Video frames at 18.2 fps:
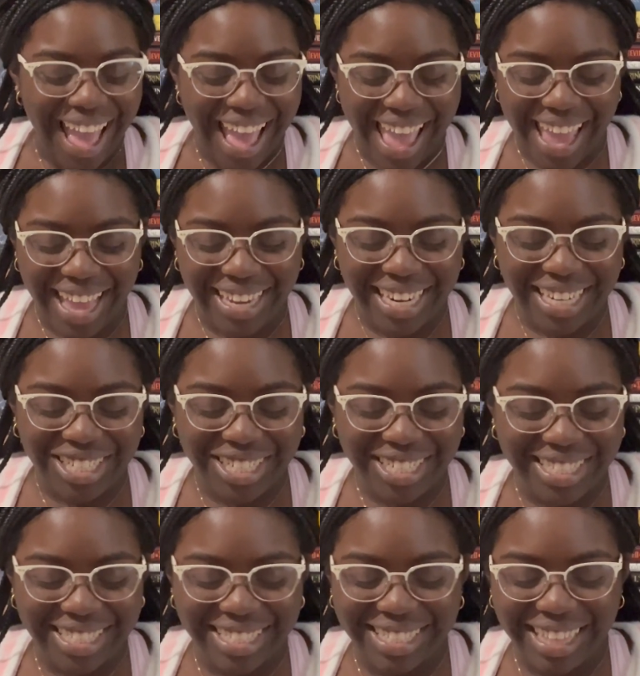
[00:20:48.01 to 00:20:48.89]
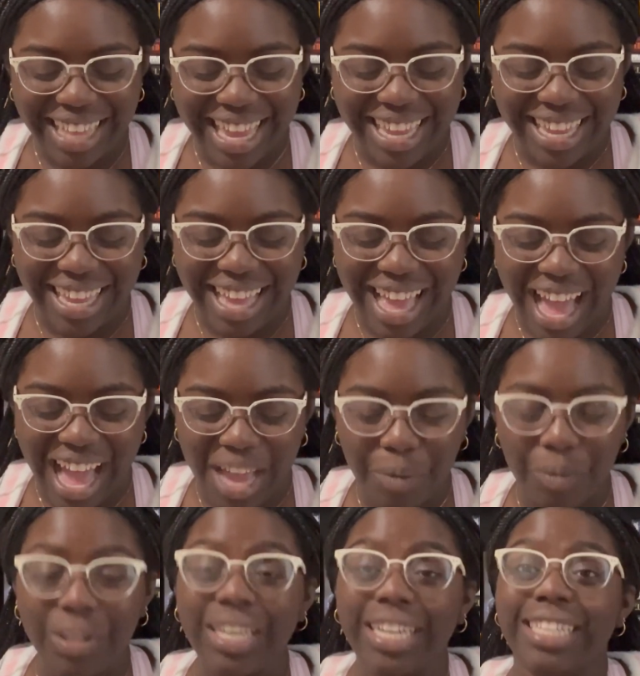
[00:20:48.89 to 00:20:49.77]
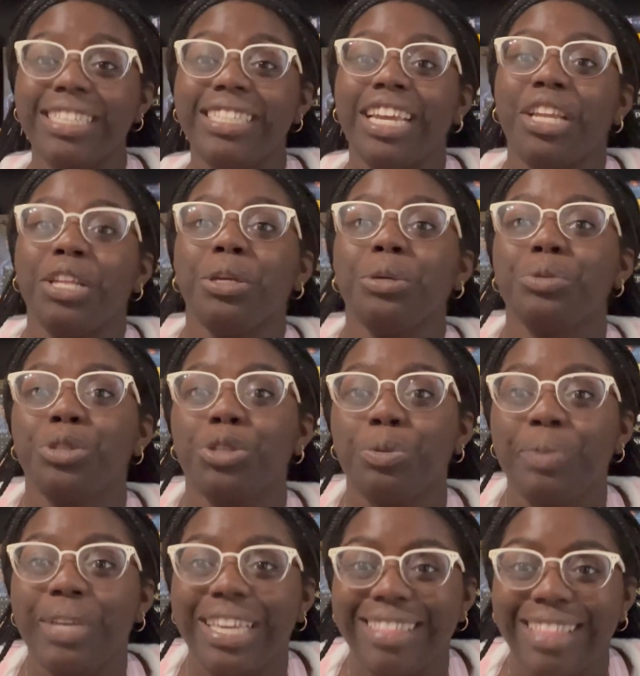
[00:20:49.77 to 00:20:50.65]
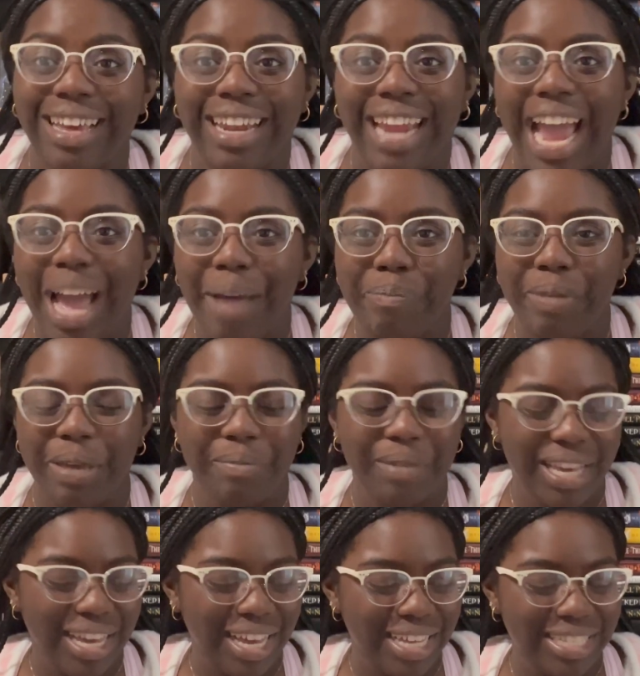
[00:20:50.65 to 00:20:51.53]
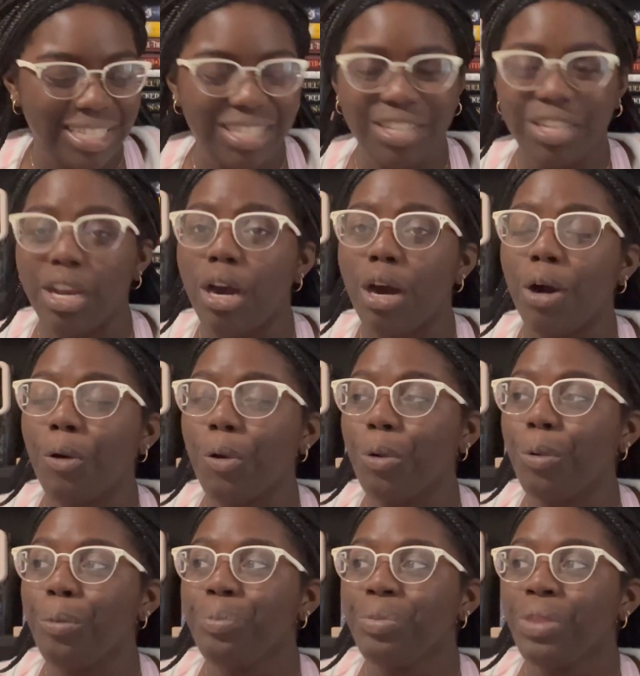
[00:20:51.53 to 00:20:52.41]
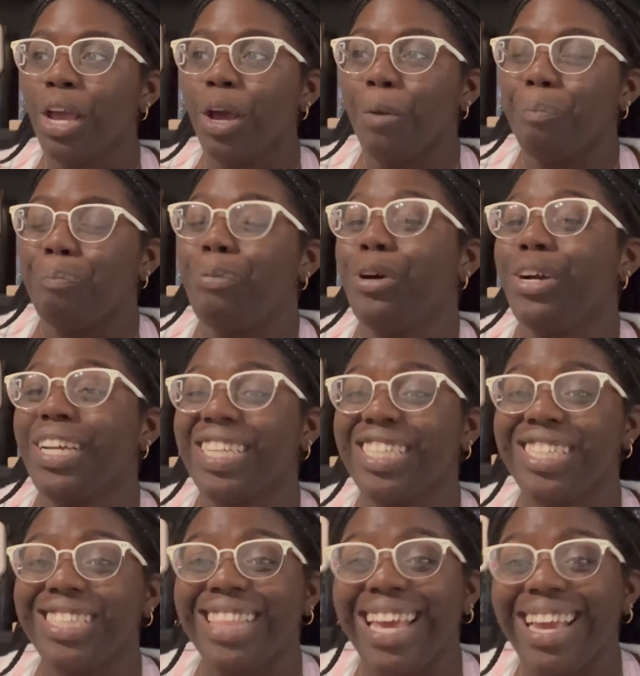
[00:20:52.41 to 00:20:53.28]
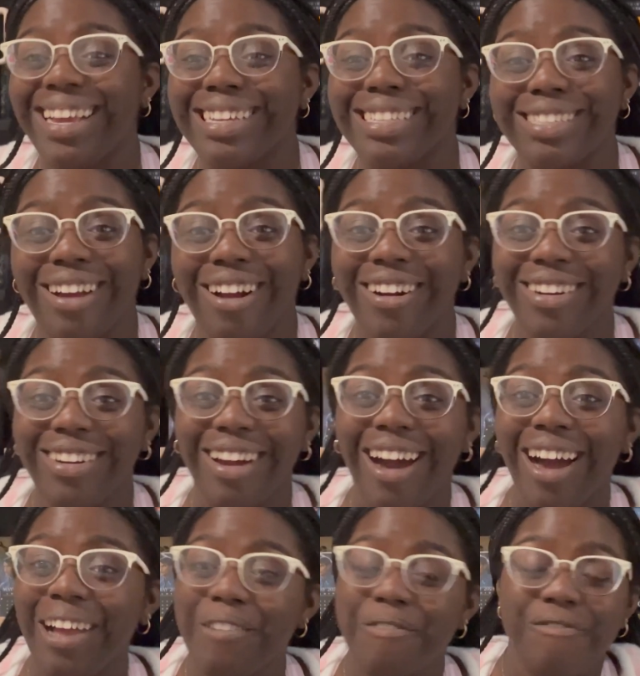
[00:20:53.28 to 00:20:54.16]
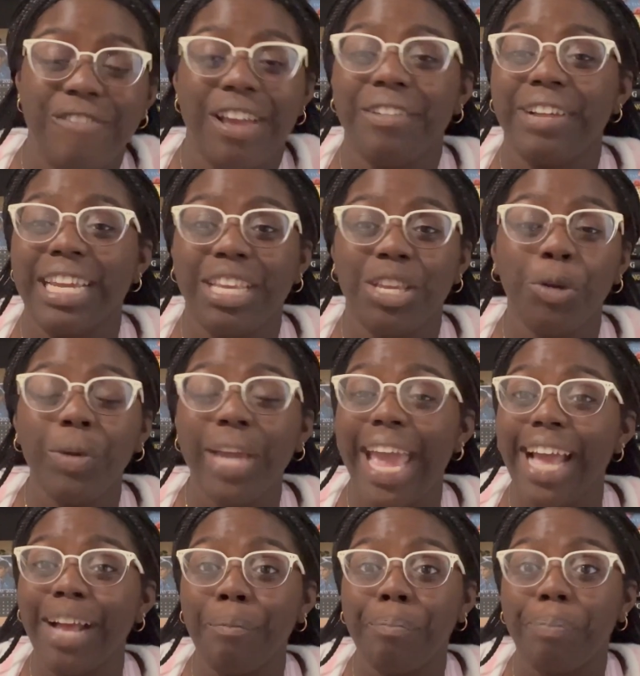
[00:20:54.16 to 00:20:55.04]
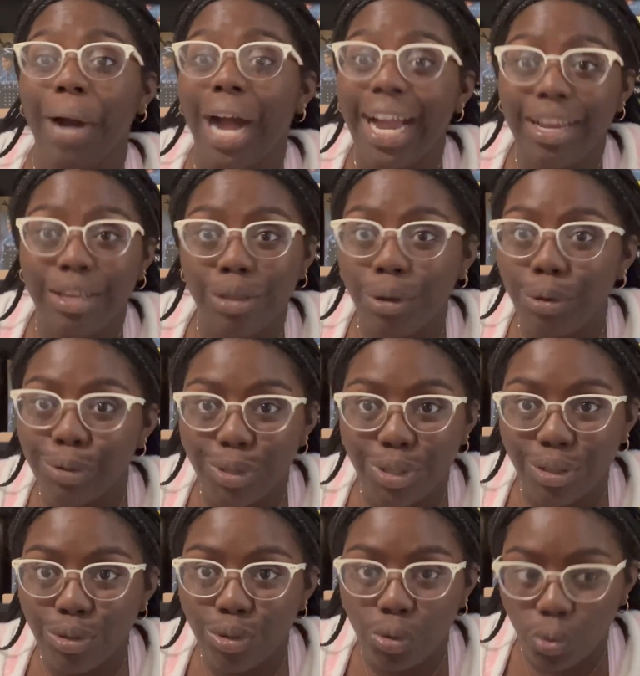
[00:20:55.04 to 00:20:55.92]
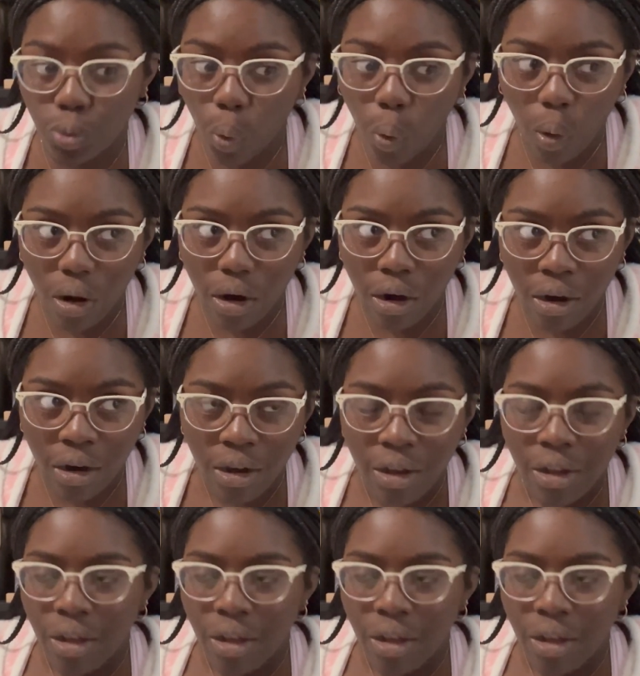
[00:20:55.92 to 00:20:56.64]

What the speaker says: And I just like, I will continue to be that happy because, you know, bookish things are not you can't buy those in store.